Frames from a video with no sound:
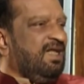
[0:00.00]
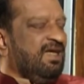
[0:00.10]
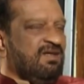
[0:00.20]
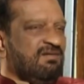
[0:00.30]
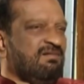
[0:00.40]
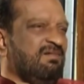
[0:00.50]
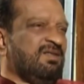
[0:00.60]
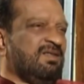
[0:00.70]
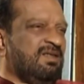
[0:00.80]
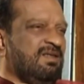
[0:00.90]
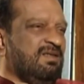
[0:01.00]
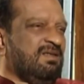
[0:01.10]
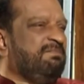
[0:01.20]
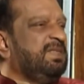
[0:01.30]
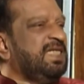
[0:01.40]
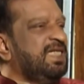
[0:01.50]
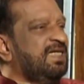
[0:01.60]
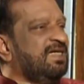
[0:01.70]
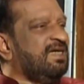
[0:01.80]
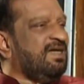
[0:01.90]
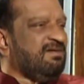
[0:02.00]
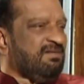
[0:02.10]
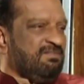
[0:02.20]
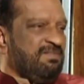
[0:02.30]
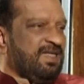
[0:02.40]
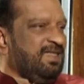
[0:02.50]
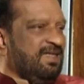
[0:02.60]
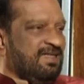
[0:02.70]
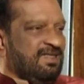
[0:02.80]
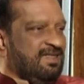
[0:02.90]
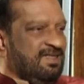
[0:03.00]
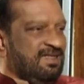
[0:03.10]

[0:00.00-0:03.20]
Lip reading: Like, a billionaire can't buy that